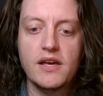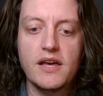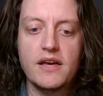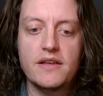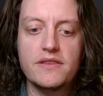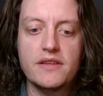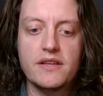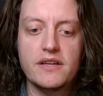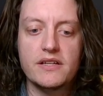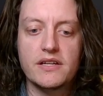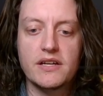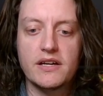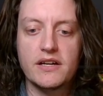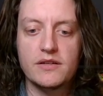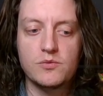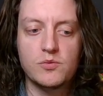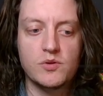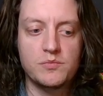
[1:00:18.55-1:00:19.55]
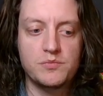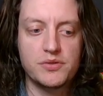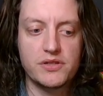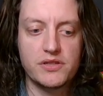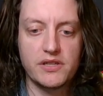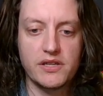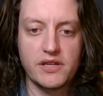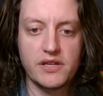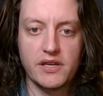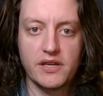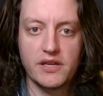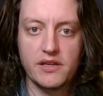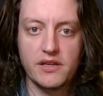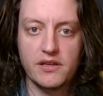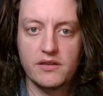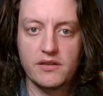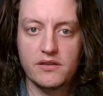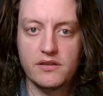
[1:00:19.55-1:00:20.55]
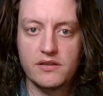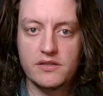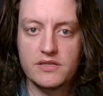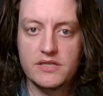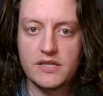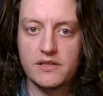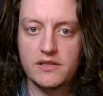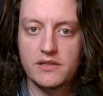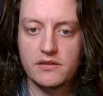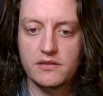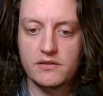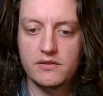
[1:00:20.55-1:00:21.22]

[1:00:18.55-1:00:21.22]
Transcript: and then I will play Dell.